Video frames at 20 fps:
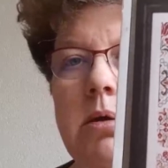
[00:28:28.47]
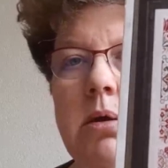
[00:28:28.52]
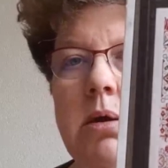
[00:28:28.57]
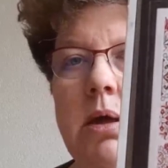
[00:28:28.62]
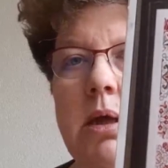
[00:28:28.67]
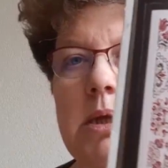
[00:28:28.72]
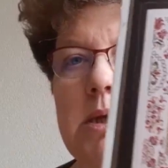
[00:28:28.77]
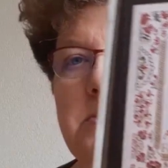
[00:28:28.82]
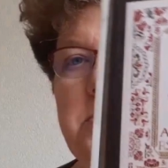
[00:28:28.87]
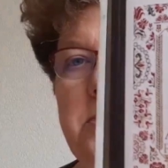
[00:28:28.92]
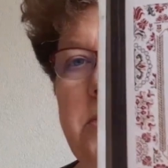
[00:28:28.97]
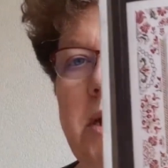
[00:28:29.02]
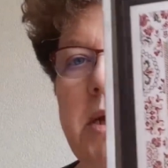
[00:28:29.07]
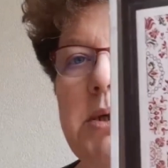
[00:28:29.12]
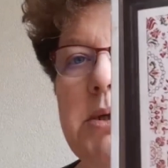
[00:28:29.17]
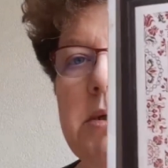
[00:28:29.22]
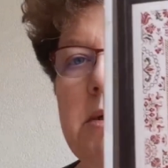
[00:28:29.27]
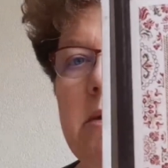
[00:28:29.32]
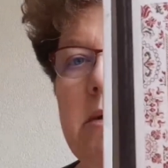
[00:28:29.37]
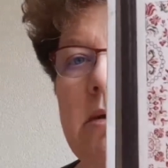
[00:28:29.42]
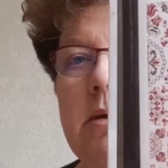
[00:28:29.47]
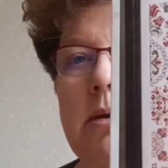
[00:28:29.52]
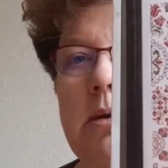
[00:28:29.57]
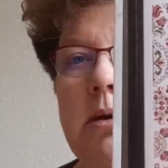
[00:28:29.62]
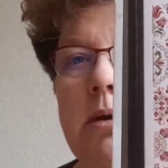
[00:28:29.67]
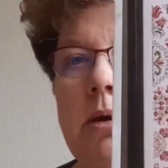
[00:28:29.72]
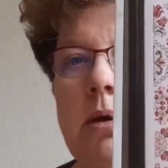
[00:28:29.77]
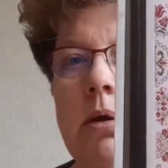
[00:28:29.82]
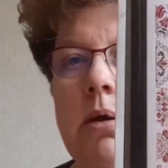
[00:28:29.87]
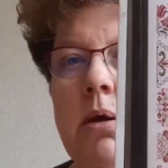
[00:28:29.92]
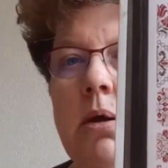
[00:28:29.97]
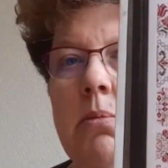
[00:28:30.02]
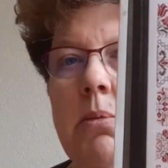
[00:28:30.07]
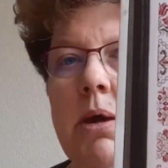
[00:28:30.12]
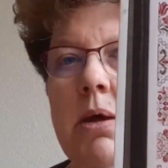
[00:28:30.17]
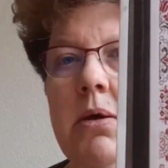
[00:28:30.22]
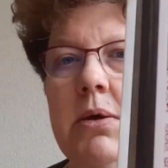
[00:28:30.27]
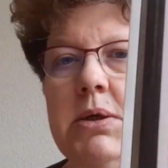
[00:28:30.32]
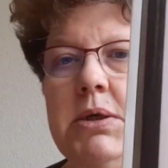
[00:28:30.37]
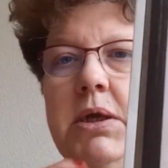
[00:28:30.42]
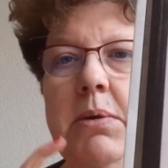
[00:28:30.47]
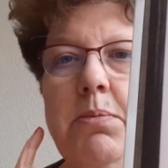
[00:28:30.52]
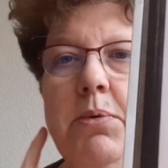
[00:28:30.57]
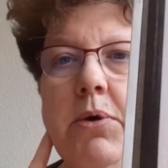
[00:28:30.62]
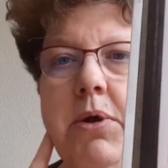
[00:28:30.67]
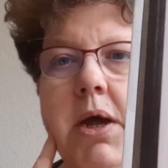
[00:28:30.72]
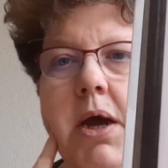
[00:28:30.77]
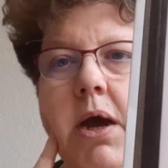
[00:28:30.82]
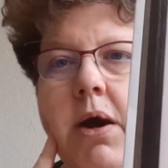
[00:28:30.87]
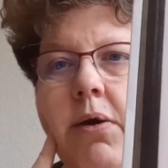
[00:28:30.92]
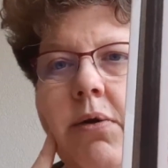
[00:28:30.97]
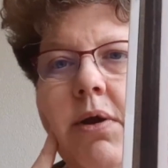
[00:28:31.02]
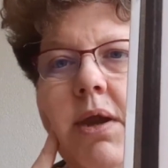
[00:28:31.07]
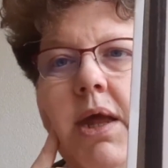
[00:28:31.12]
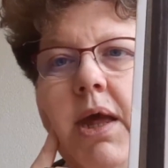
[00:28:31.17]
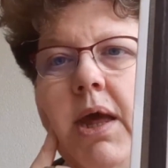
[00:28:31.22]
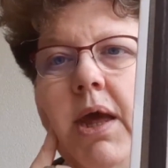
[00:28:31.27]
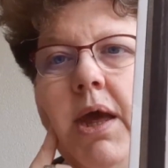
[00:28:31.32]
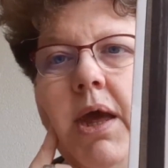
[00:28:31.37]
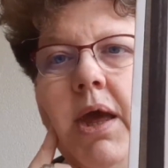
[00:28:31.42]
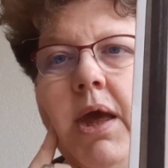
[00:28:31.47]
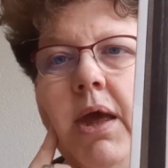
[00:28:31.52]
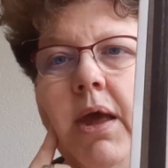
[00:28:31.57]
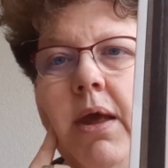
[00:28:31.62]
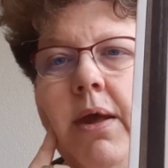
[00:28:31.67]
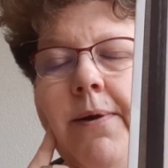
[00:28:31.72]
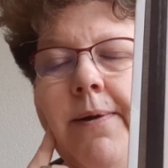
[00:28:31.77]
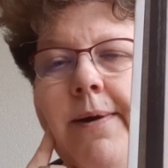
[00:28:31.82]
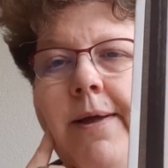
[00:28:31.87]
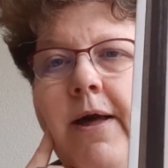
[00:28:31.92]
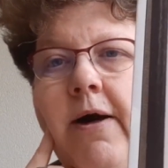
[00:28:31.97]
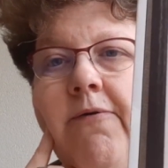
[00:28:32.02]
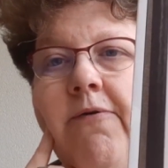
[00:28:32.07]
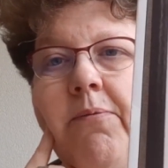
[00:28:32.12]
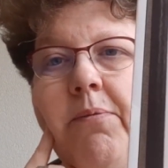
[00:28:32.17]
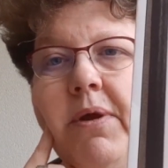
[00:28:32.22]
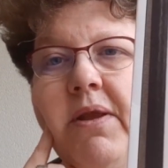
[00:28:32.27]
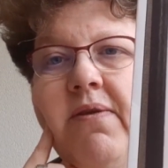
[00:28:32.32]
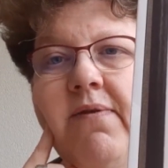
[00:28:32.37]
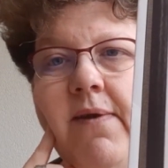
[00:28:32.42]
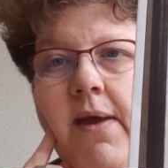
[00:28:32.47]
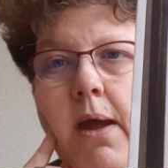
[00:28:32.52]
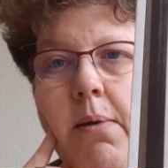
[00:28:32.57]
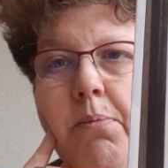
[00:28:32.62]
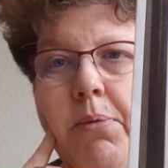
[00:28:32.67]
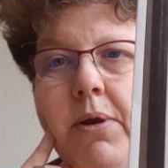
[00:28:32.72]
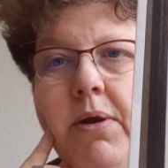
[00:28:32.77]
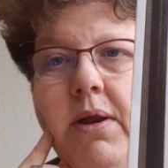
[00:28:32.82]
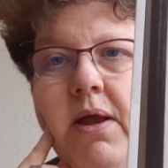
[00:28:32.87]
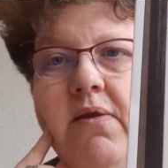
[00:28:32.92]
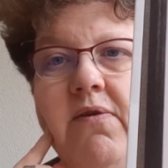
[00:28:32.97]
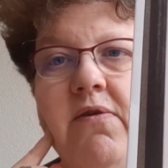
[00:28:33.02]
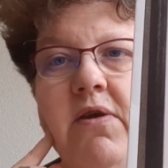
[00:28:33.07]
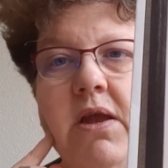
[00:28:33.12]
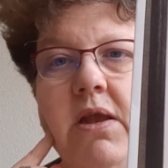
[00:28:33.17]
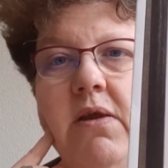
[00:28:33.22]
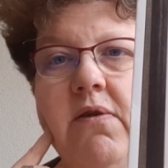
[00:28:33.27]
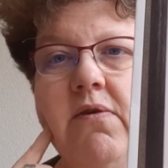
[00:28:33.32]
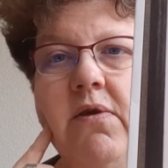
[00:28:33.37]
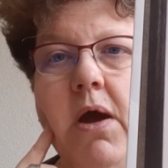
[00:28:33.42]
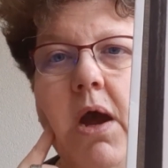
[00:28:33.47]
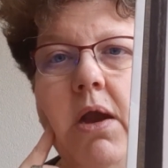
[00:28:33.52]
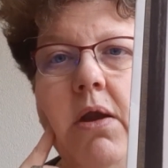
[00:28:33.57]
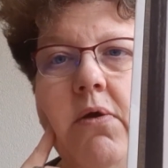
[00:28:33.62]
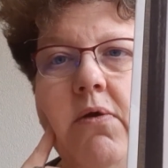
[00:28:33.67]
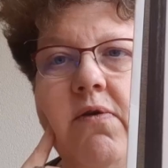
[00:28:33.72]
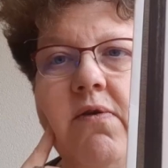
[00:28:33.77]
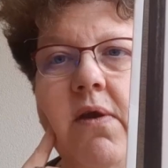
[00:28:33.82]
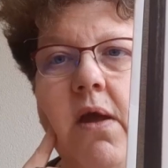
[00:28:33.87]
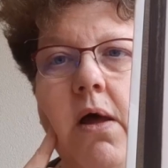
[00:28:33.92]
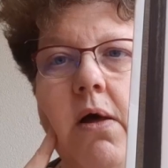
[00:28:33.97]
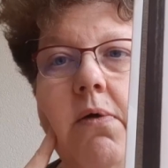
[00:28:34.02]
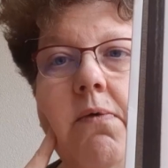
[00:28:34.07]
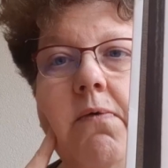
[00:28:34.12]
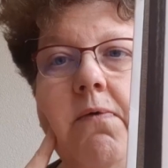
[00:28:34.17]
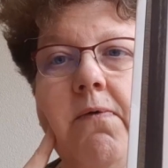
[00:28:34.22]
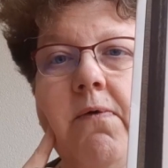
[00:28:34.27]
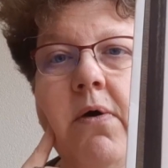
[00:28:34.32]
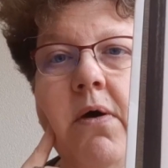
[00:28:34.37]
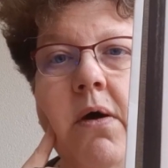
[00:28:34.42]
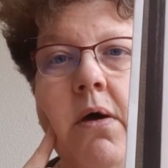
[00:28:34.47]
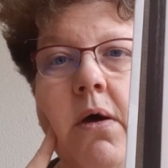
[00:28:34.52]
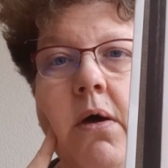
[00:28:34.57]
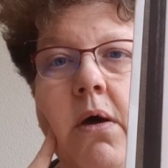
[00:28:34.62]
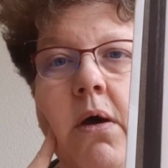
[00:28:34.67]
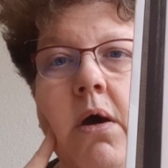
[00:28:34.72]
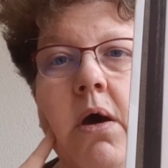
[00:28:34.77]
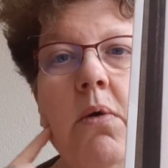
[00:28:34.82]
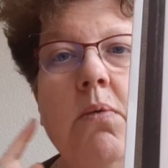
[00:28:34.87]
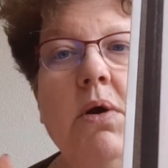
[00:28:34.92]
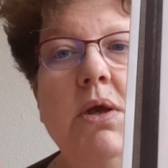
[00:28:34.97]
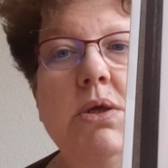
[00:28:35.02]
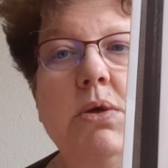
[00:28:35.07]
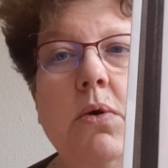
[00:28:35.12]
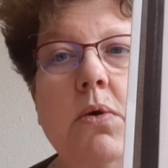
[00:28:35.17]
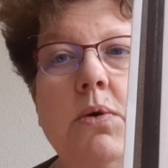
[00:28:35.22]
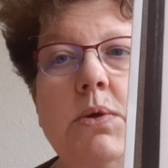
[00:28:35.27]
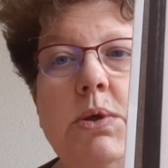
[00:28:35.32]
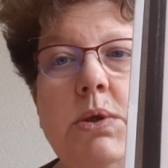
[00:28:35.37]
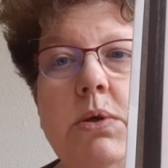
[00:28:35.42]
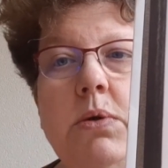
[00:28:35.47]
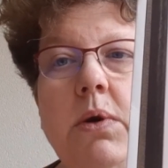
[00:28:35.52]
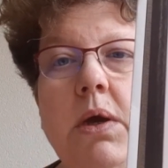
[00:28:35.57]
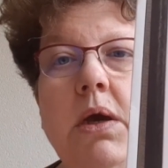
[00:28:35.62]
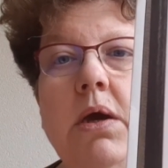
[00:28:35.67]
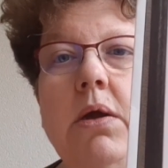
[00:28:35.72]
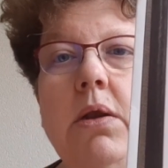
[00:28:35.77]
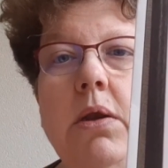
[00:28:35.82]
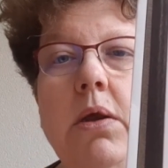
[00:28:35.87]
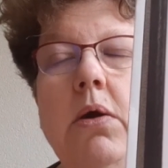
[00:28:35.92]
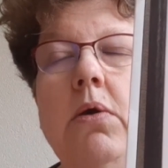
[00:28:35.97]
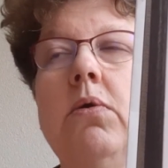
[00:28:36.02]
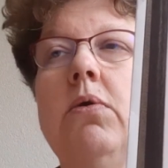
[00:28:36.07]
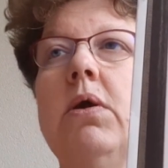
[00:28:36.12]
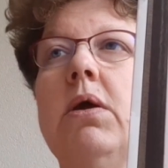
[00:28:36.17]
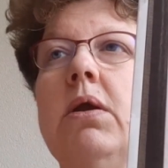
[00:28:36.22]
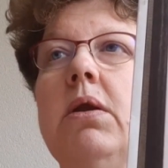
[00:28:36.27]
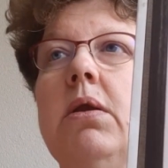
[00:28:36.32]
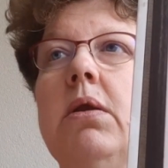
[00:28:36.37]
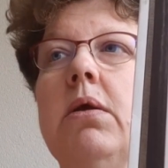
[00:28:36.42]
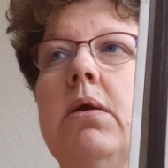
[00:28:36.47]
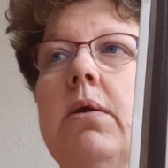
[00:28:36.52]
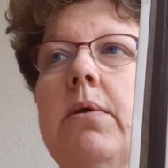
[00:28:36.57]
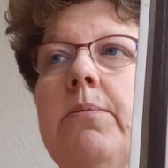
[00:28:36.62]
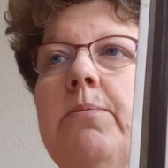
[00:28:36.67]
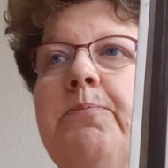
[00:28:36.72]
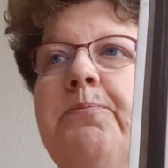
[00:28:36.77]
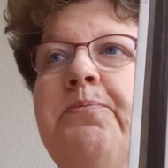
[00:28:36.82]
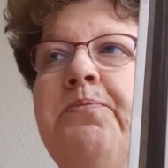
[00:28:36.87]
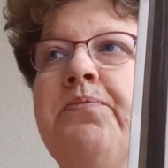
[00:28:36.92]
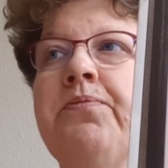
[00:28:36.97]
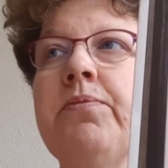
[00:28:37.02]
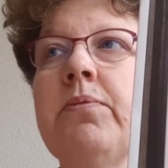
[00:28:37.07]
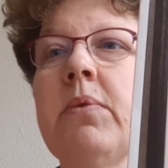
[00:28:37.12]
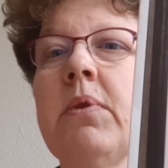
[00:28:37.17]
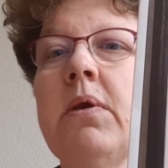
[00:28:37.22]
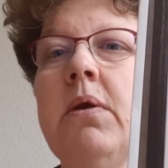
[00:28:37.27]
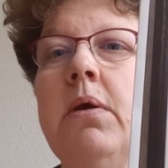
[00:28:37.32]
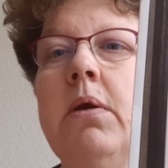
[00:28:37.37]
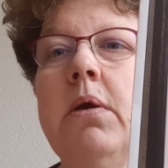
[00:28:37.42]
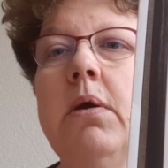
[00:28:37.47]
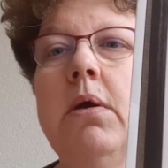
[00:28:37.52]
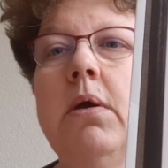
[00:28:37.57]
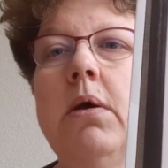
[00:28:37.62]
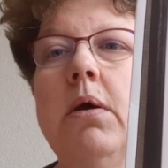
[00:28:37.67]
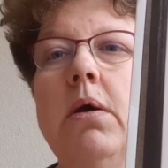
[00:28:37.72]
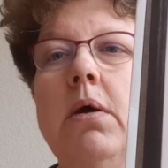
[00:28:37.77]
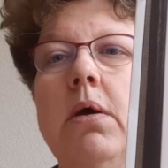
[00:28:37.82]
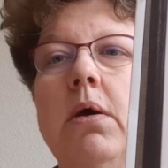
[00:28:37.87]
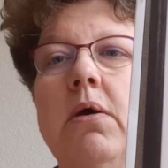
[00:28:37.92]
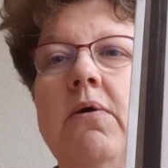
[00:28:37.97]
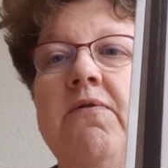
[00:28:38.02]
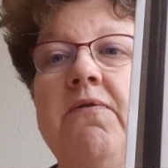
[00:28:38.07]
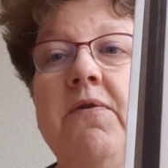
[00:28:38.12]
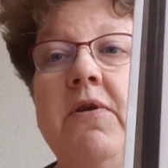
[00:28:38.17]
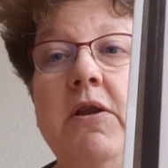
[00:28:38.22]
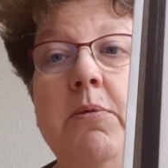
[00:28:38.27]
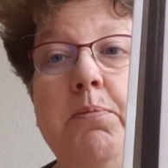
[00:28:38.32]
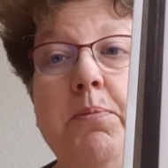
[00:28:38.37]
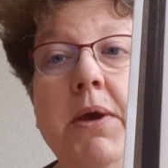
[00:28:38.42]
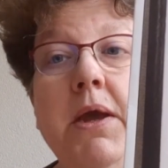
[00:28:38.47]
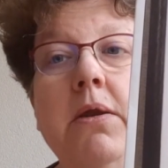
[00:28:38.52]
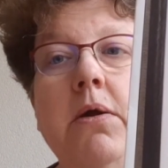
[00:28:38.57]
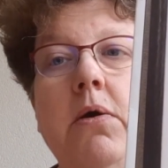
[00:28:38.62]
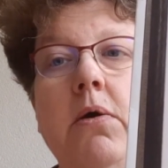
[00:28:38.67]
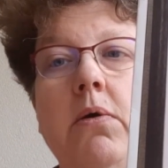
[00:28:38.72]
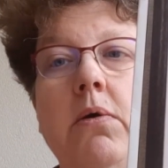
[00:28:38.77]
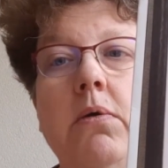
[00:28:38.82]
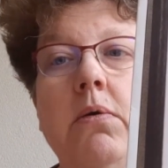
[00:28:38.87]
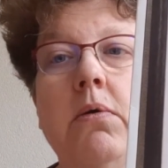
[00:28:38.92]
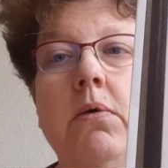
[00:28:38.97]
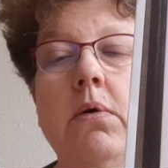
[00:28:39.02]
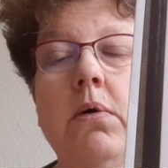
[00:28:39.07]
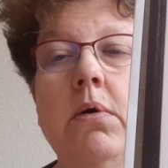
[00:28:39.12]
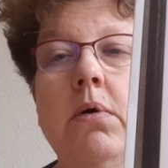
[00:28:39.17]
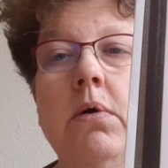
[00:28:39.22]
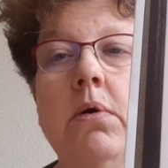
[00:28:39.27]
inspiration because she put out a alphabet sampler that she designed herself, which also included a Filipino